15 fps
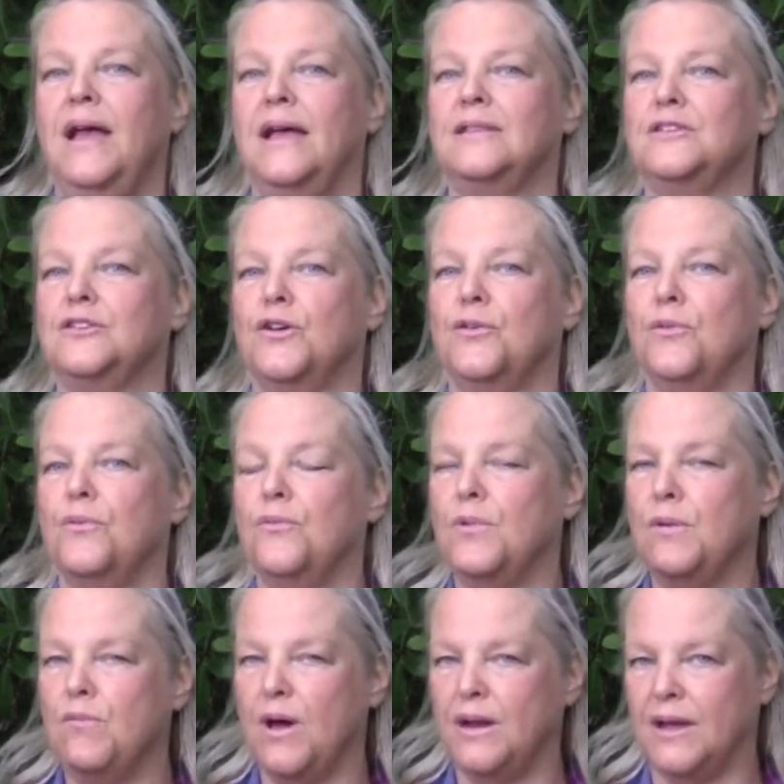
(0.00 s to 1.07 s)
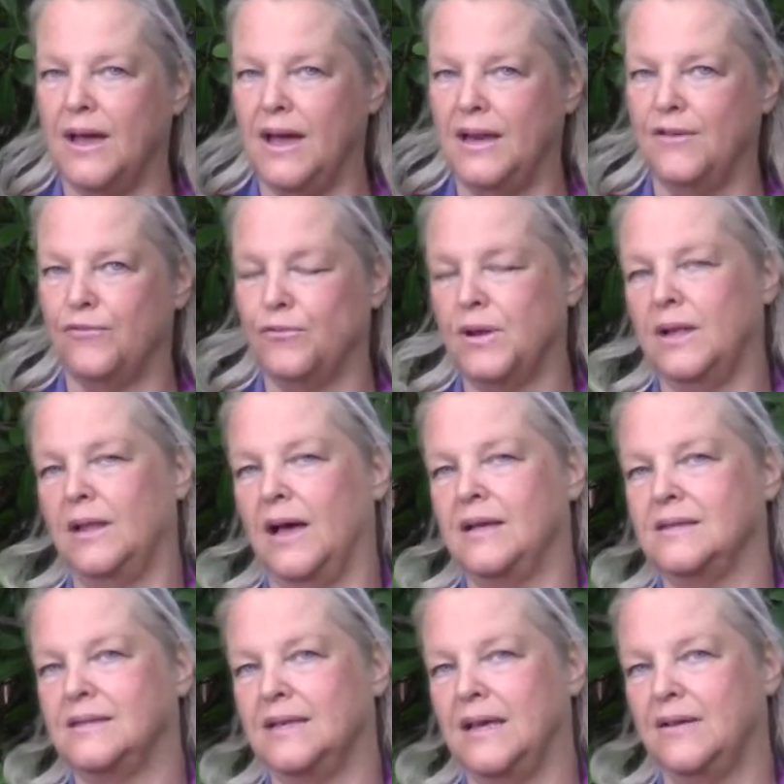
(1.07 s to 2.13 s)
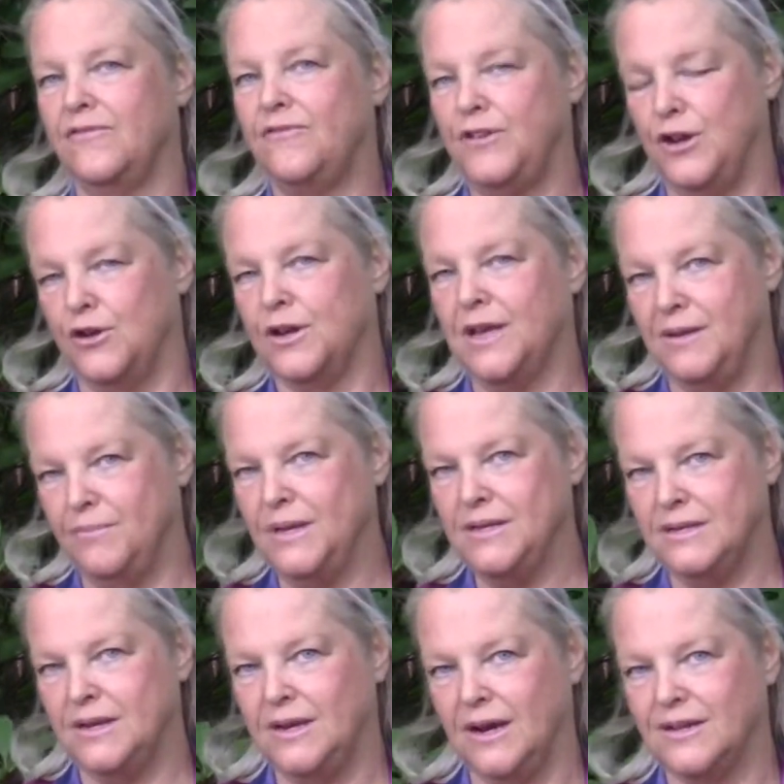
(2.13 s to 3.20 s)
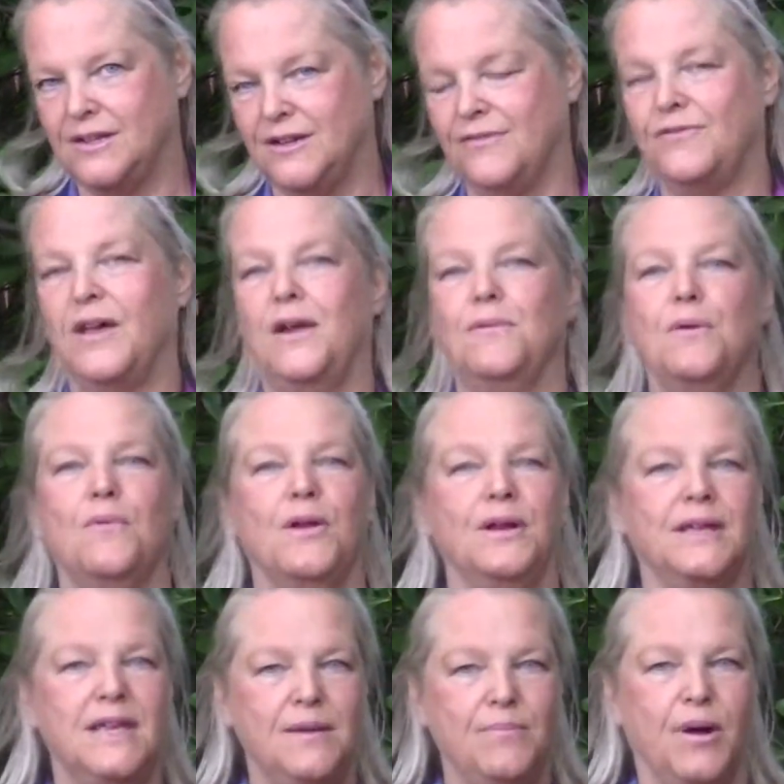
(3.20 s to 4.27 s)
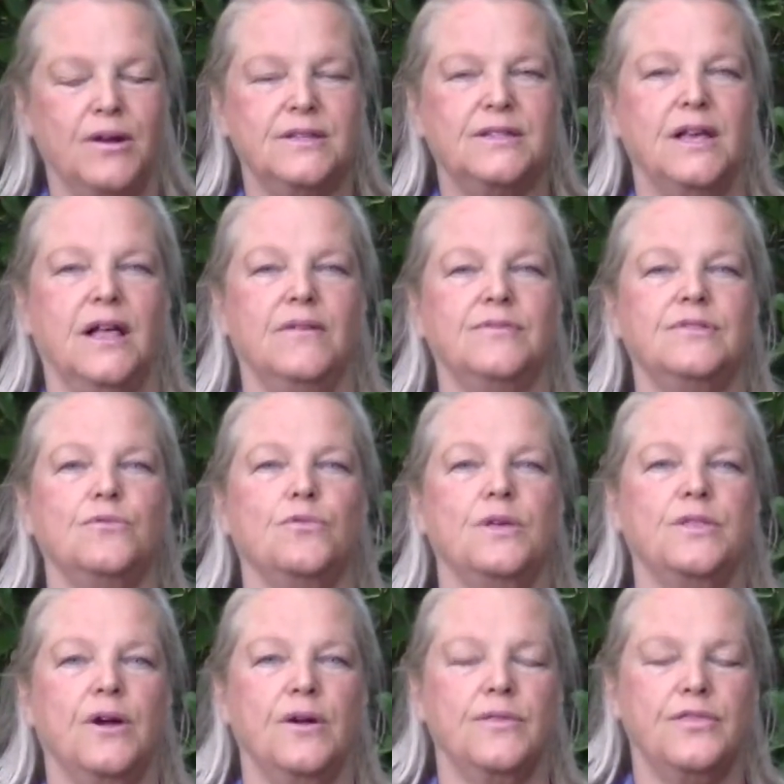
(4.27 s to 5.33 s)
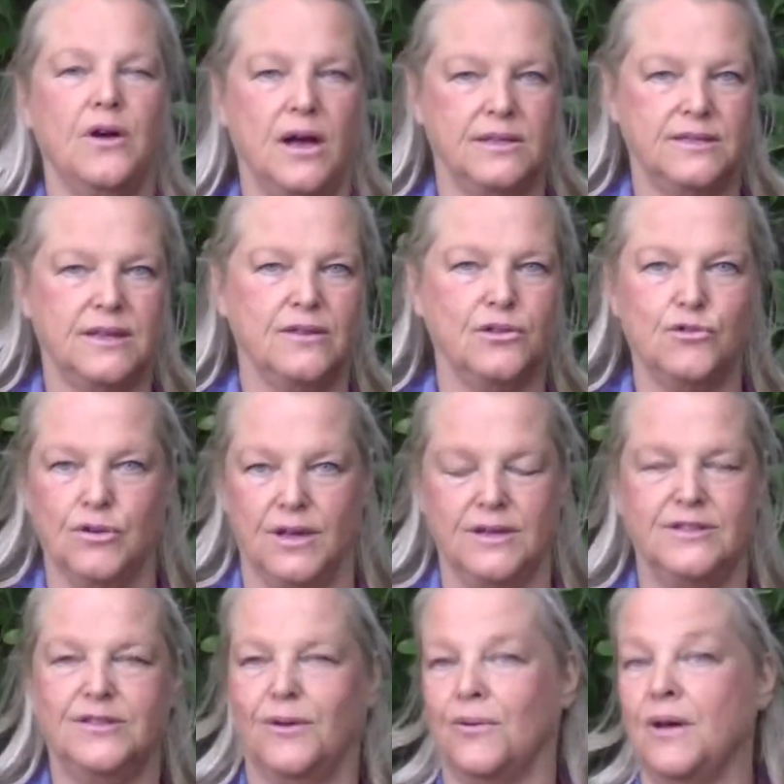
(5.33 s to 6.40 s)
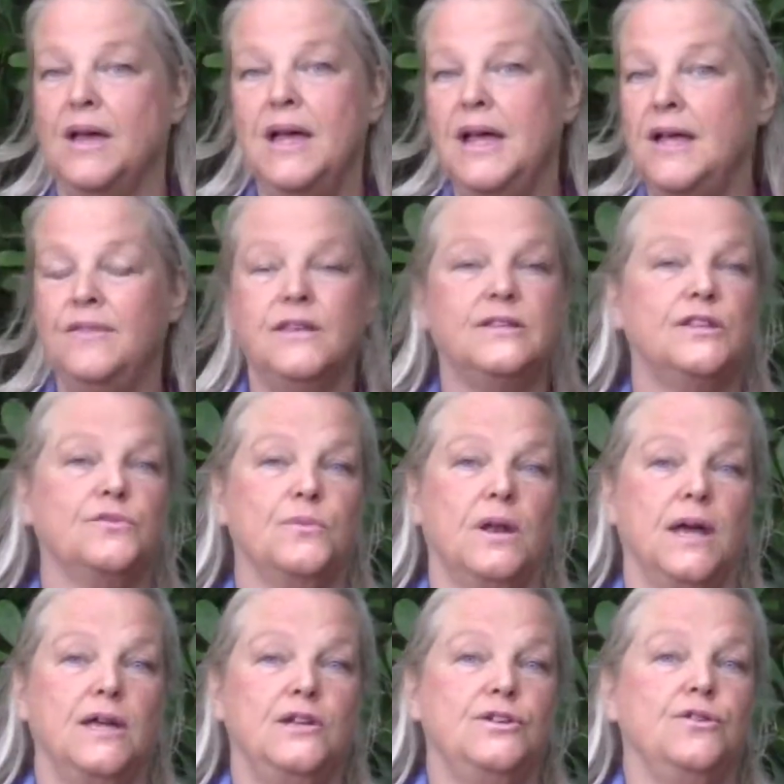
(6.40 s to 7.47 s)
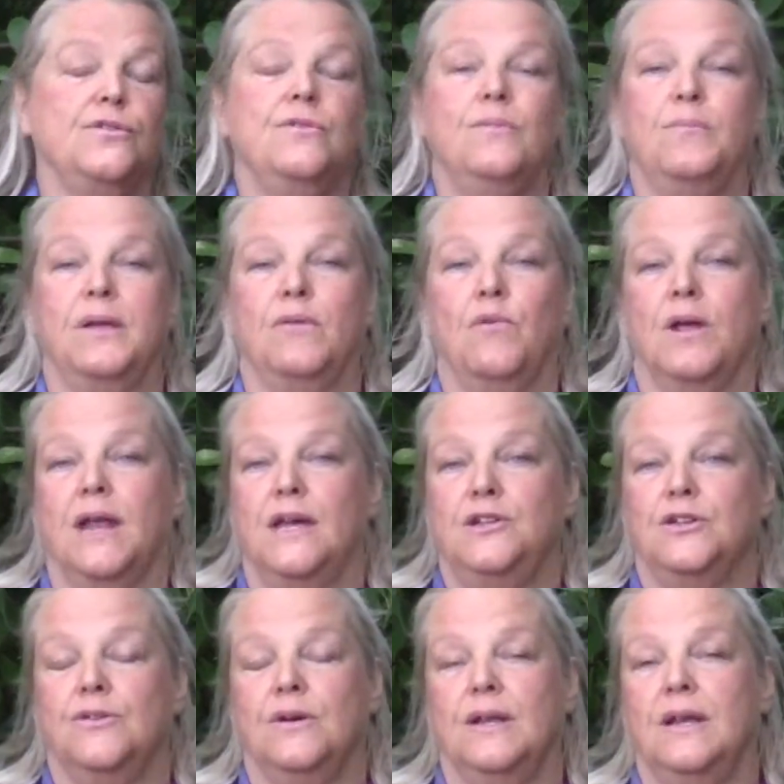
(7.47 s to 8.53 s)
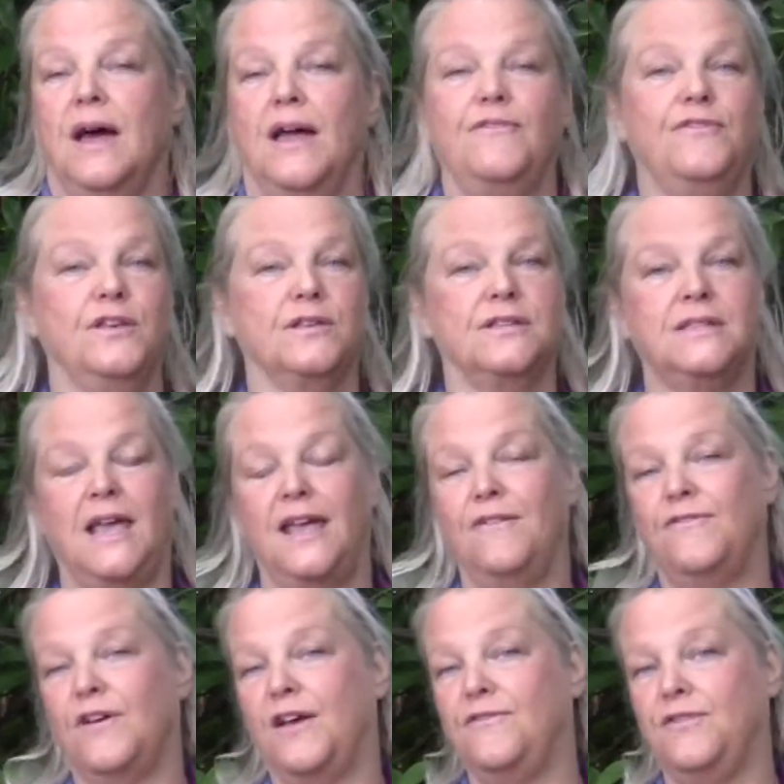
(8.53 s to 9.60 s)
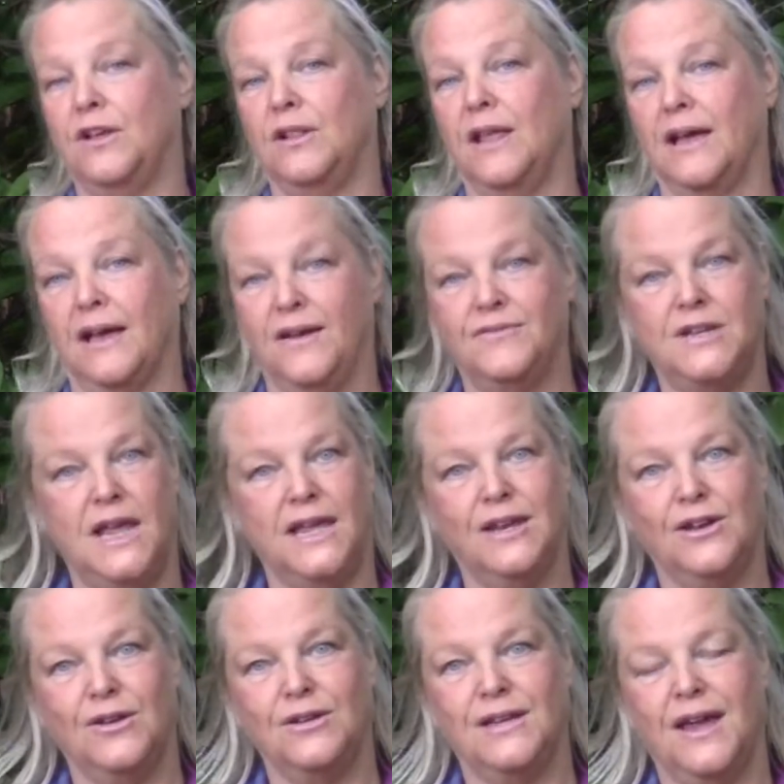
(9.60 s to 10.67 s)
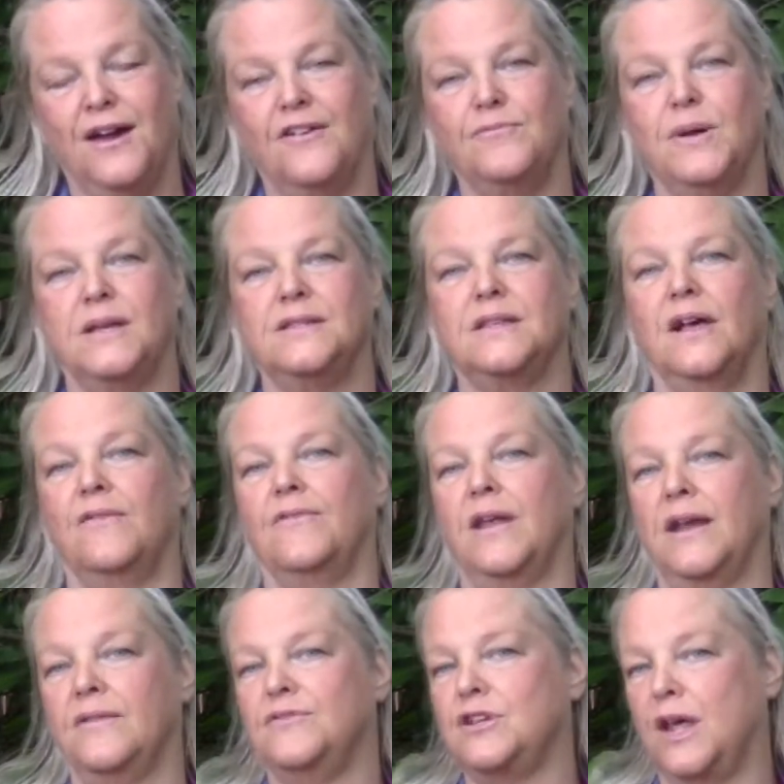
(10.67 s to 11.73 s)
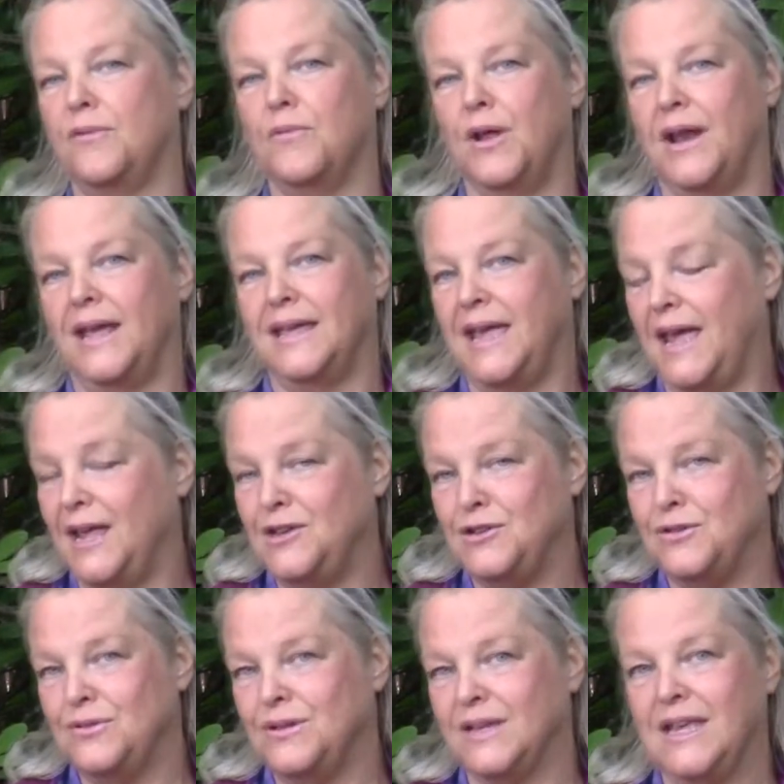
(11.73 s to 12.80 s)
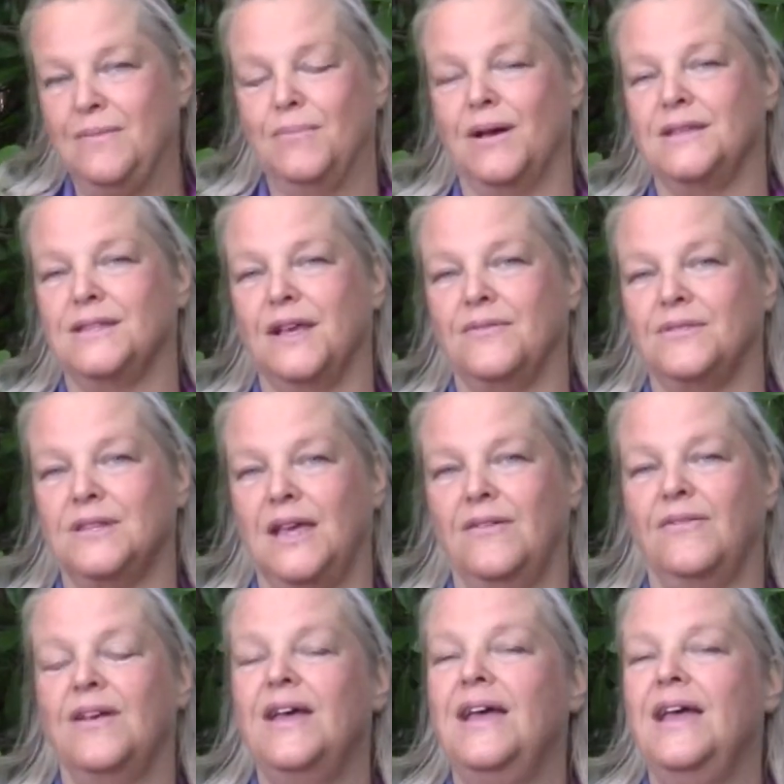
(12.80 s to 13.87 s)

And so we want to kind of realize that fear can be seductive, and we want to keep ourselves with our thoughts good. So this is what I do. When I do it, I feel safe. I feel like I've taken good care of myself, that I've done what I can do to keep myself safe.